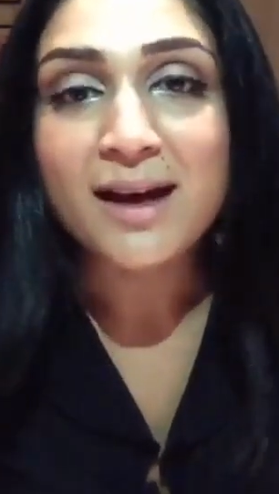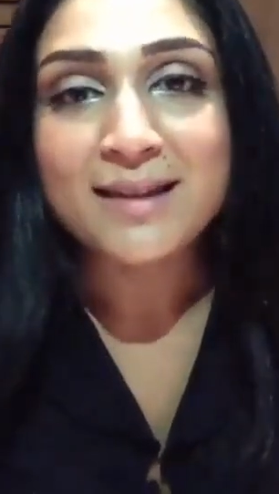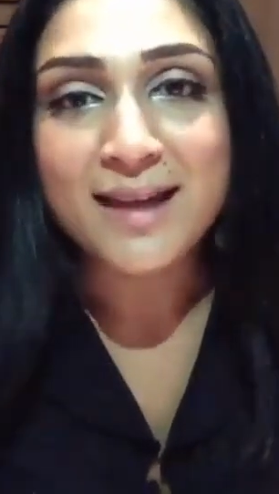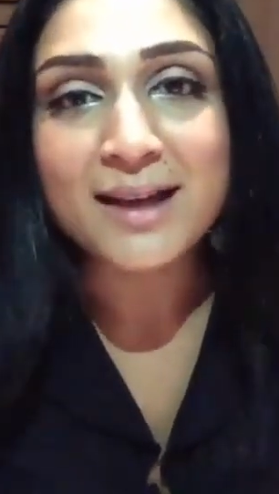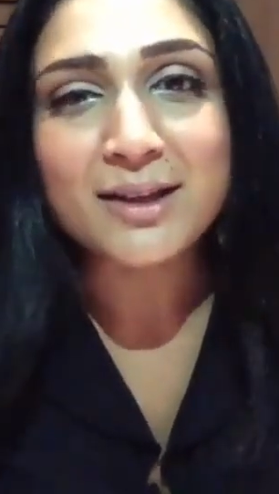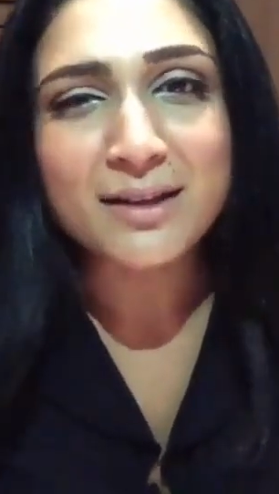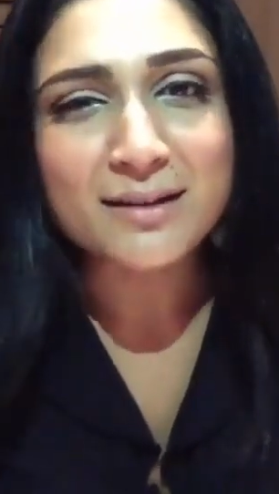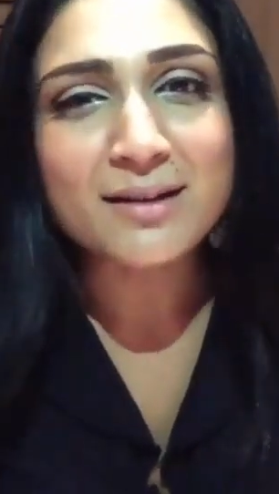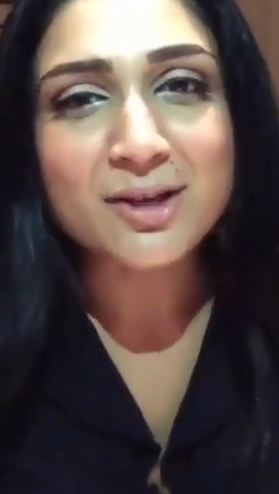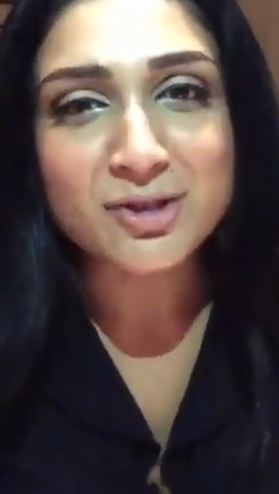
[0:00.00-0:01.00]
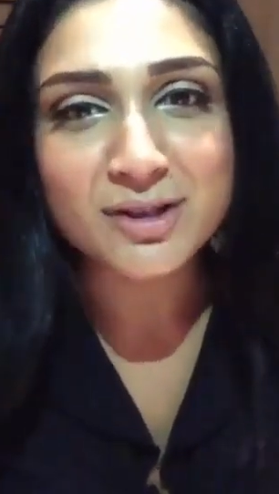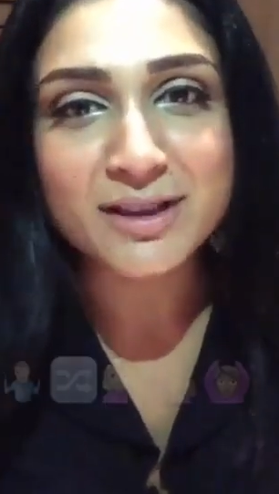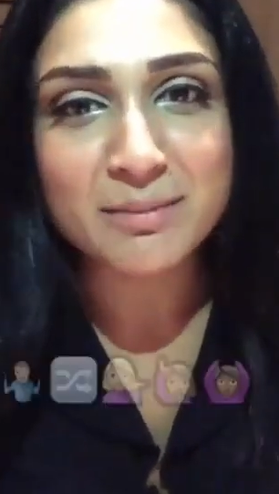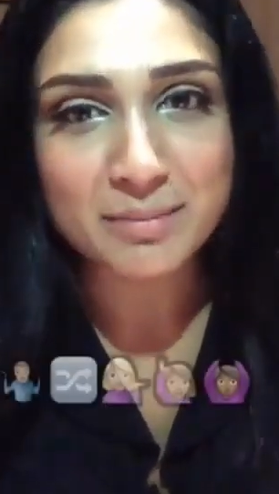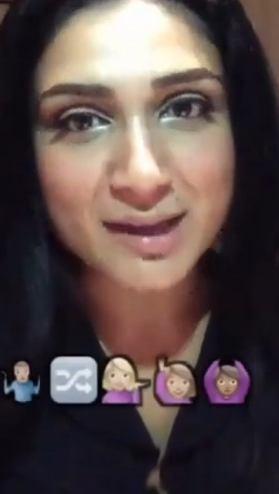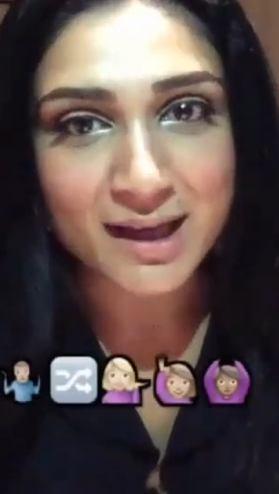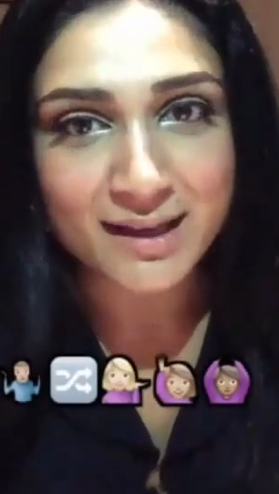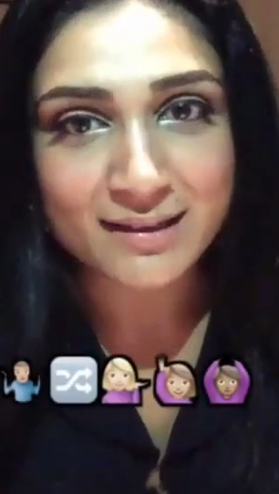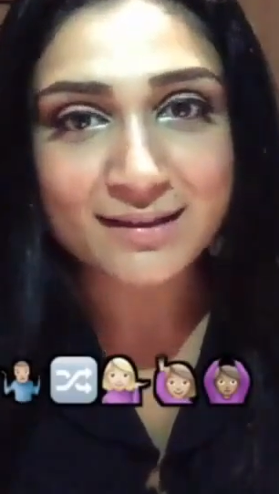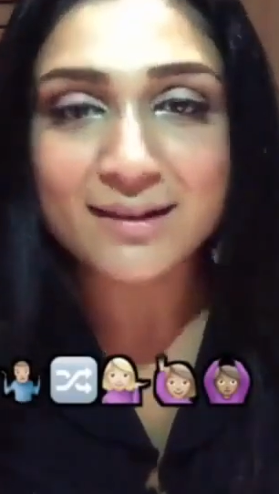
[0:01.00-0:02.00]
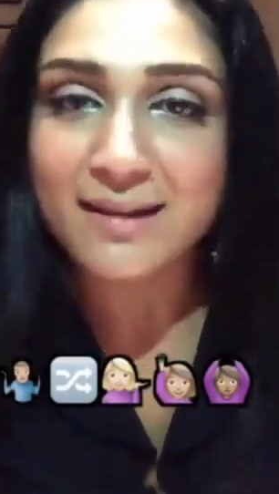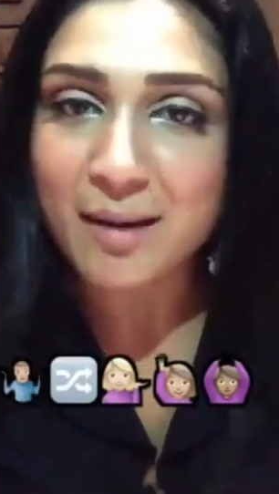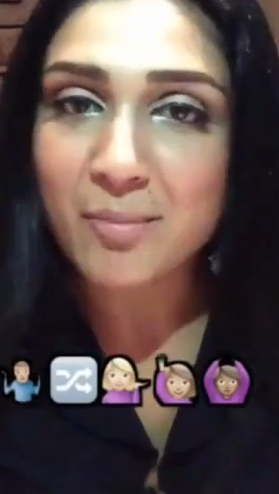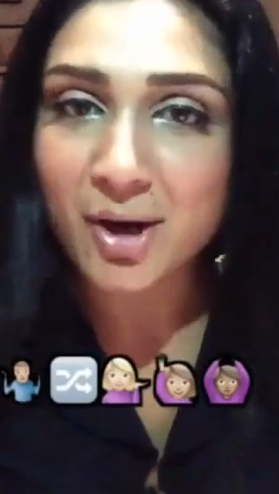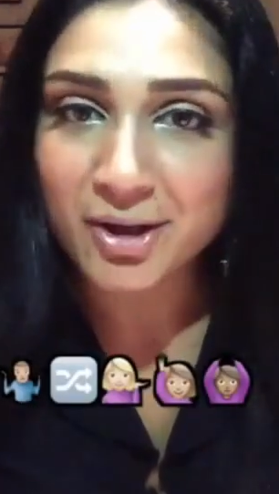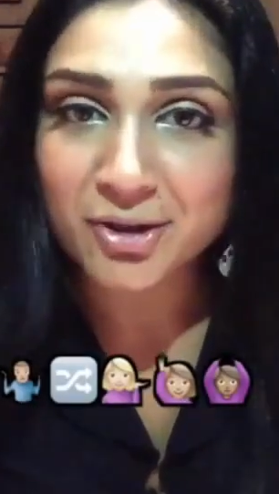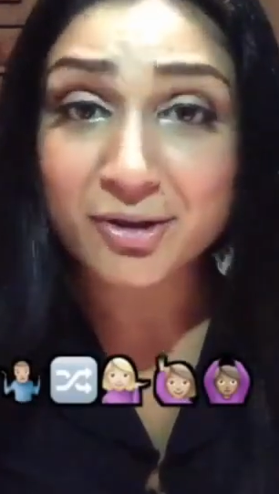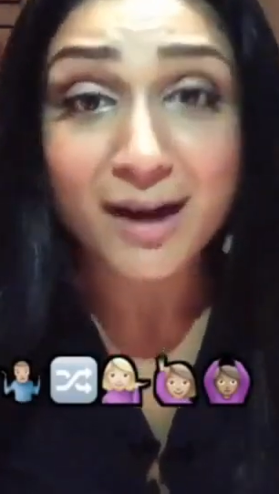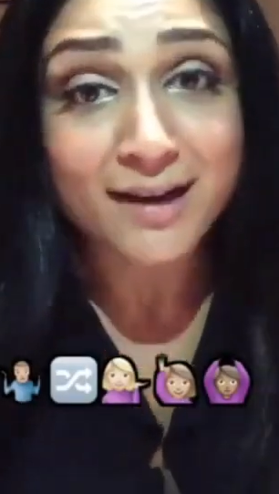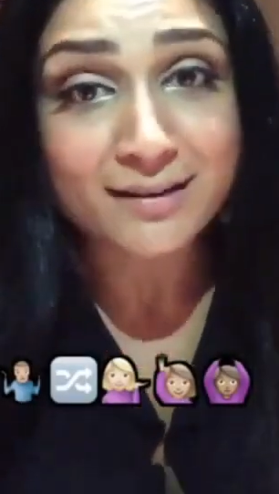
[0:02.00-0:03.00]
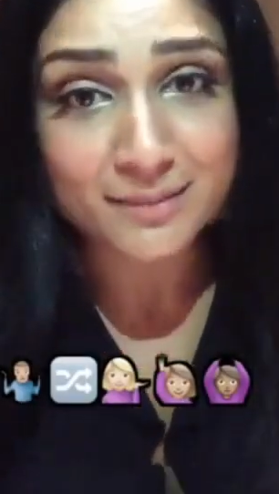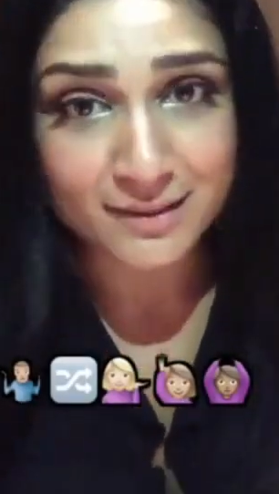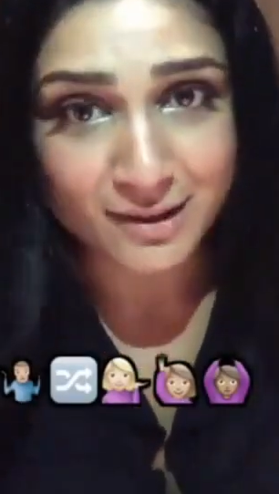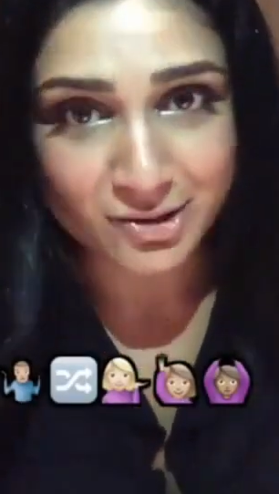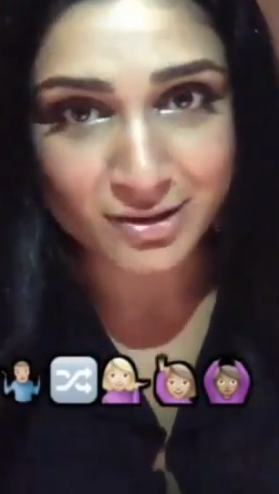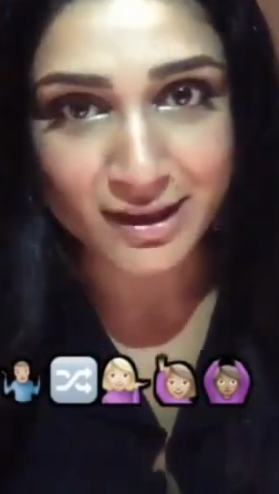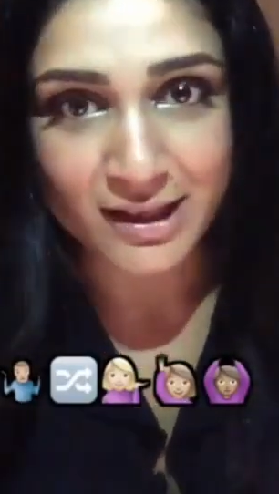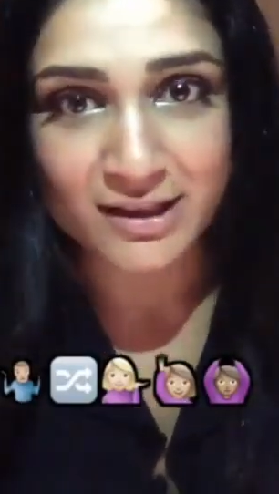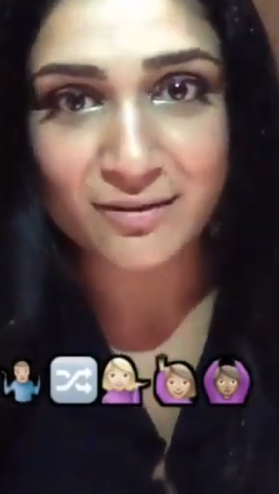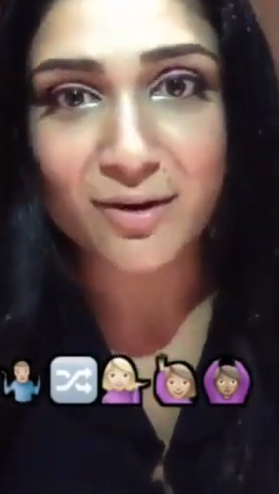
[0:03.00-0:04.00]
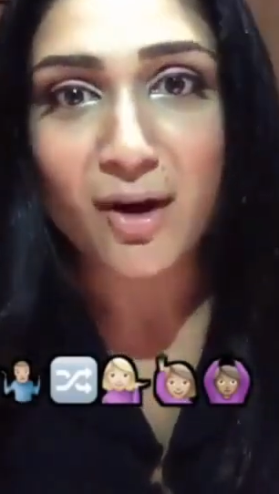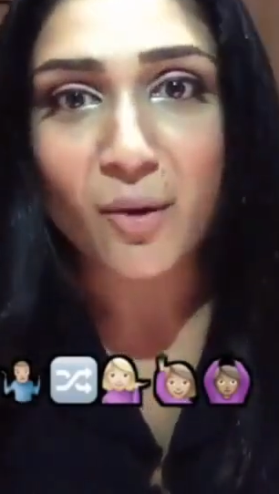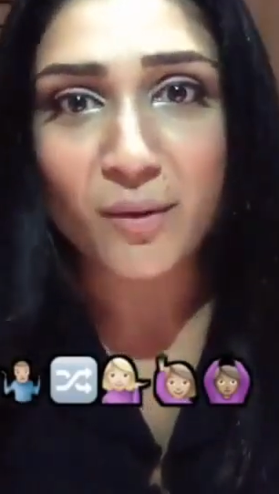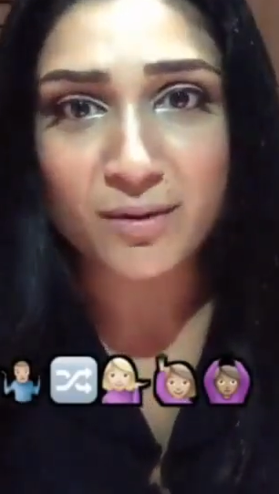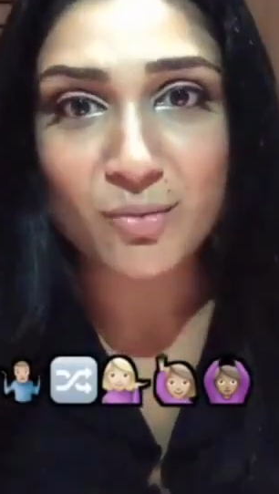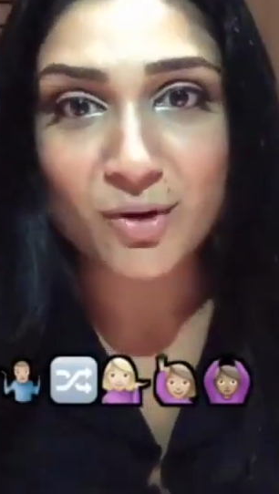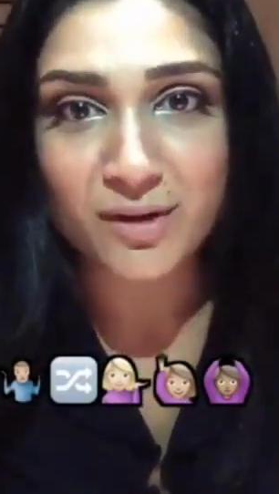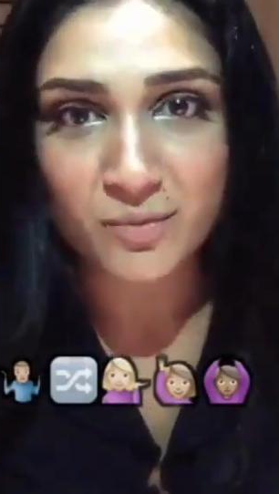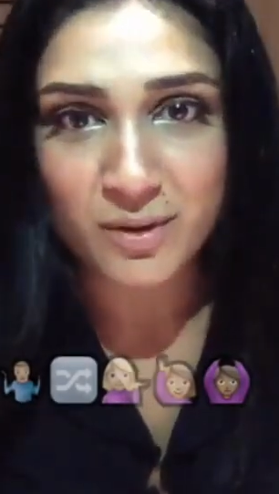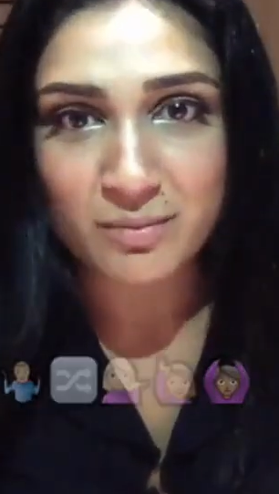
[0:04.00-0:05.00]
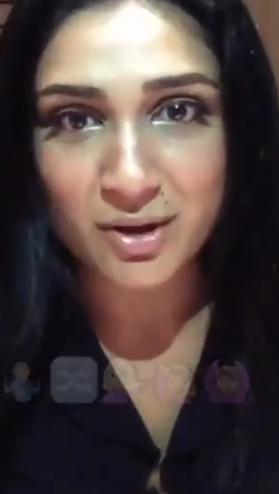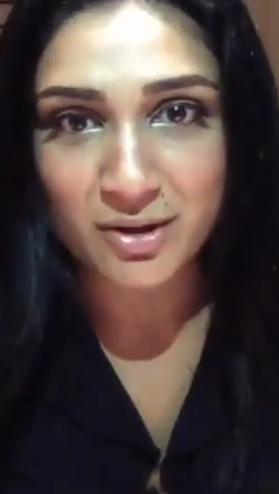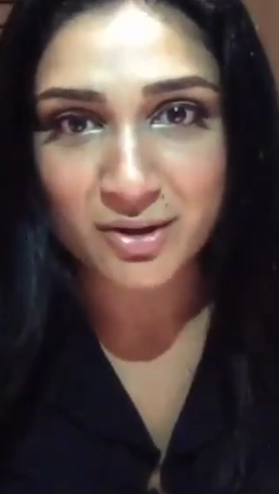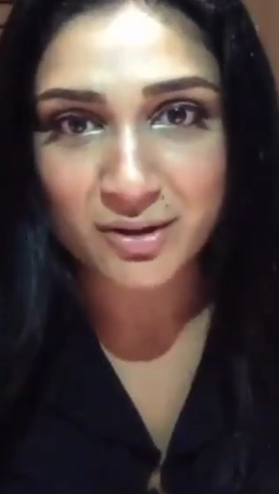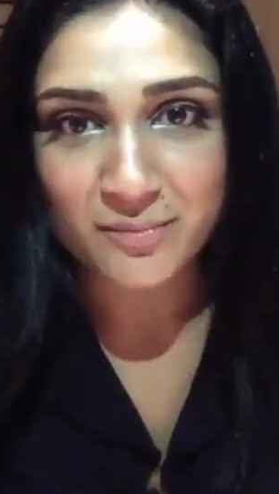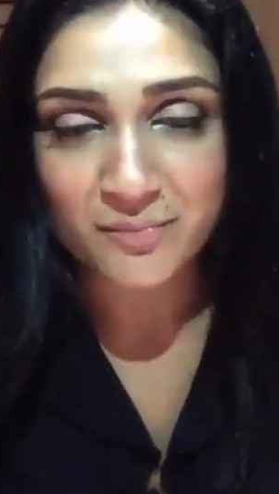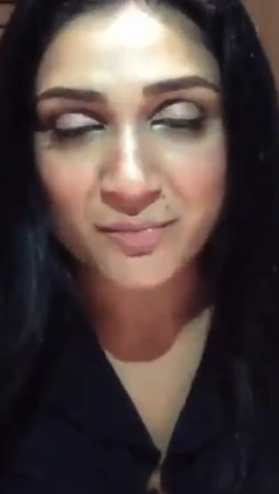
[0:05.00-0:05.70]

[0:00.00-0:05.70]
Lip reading: that essentially implies that that partner has been sexually active with more than one partner.